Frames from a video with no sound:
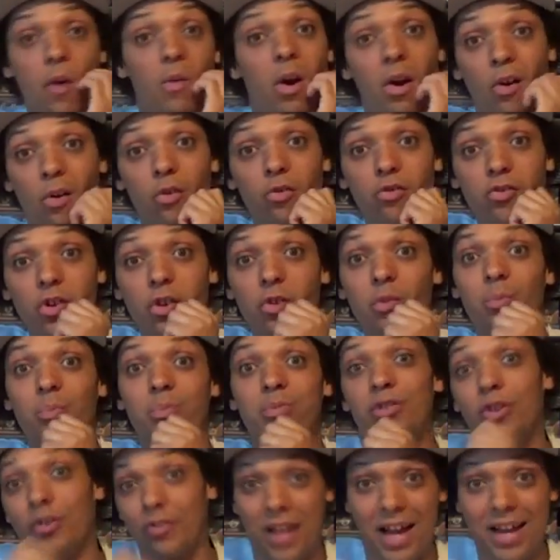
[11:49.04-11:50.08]
I, also
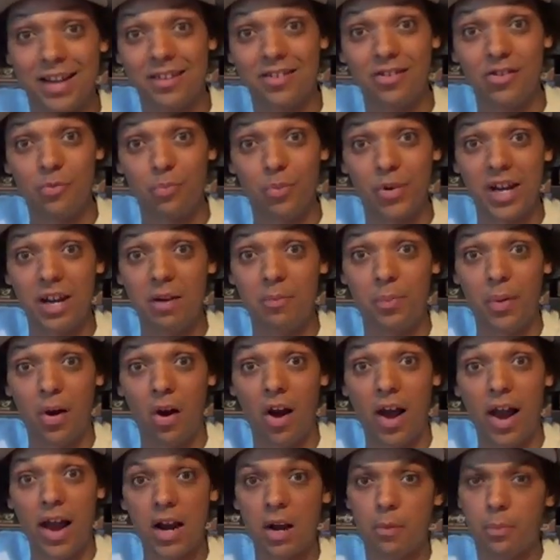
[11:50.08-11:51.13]
took that to the bring and
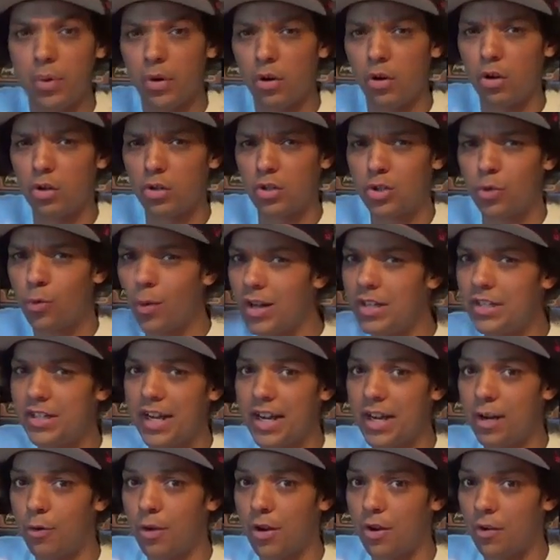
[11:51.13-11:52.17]
buy and I put
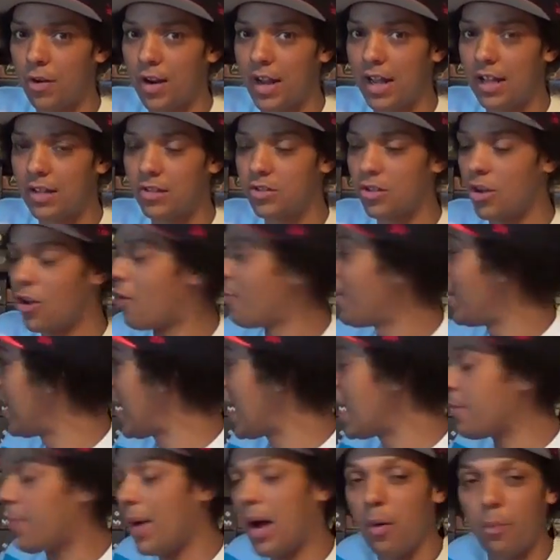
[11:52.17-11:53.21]
28 quid on it, so I made
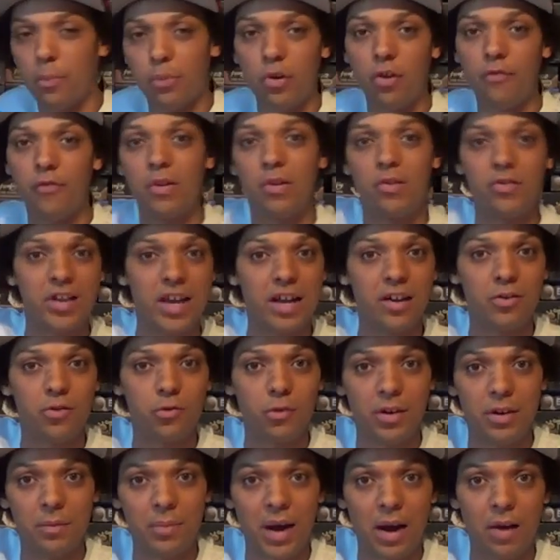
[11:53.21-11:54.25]
£8 profit because they had a
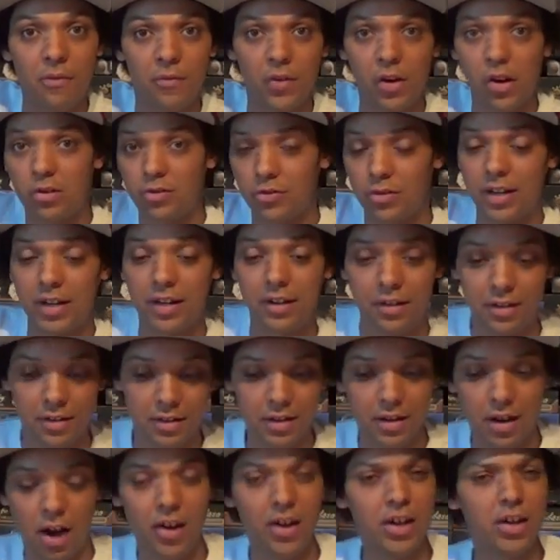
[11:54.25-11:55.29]
£20 verge on it.
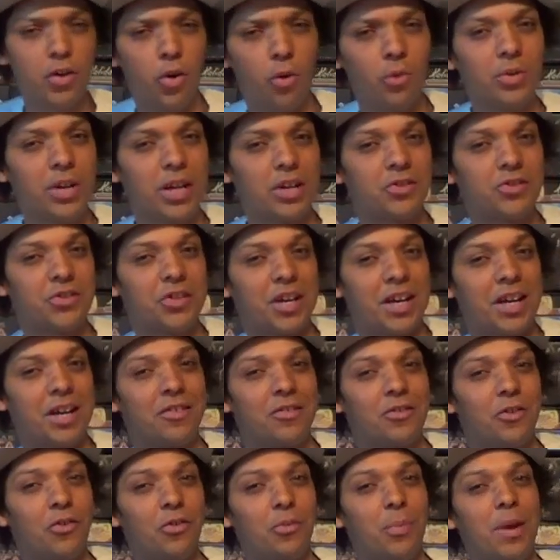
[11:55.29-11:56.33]
I didn't contest check
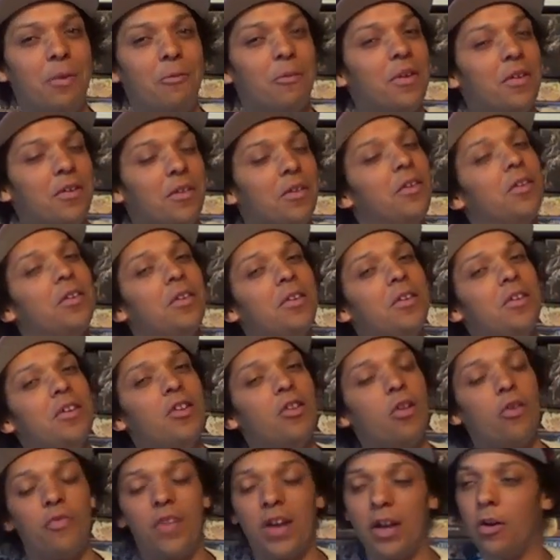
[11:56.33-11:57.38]
it, so I was a bit.
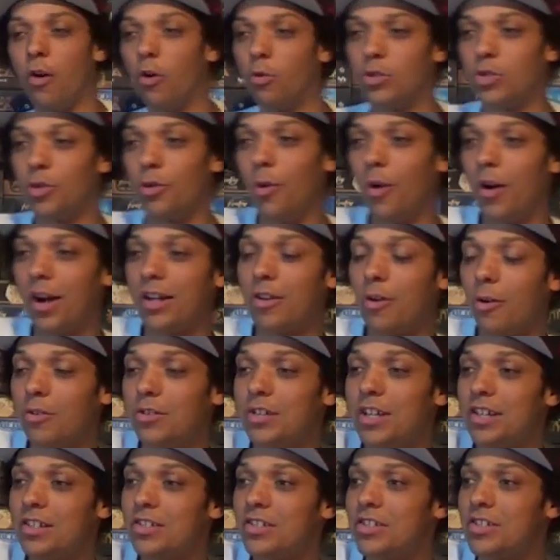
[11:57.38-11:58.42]
I was thinking, oh, do I
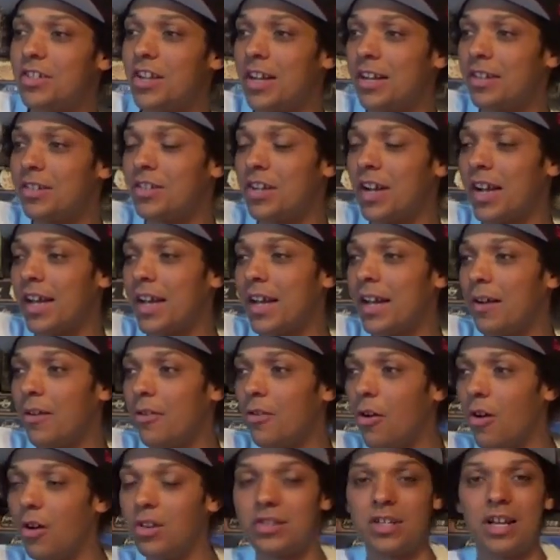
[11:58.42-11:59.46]
contest check it or
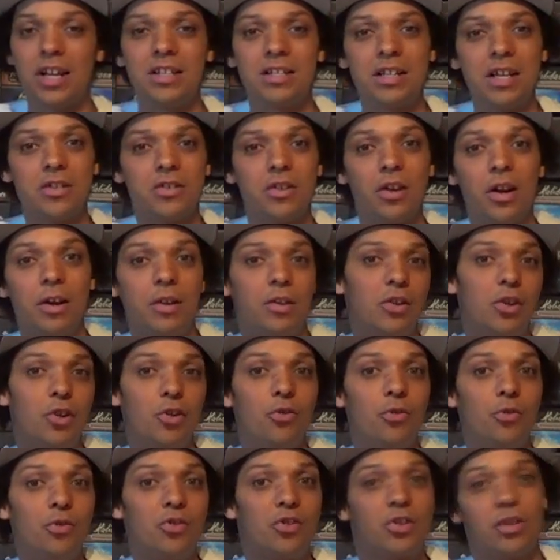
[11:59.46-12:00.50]
not? It, says, like
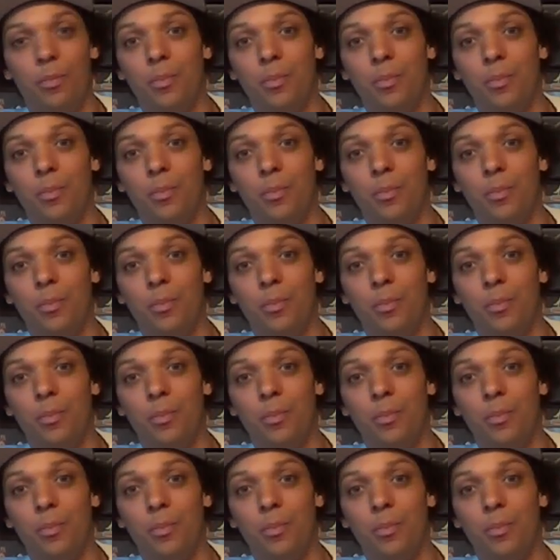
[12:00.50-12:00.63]
use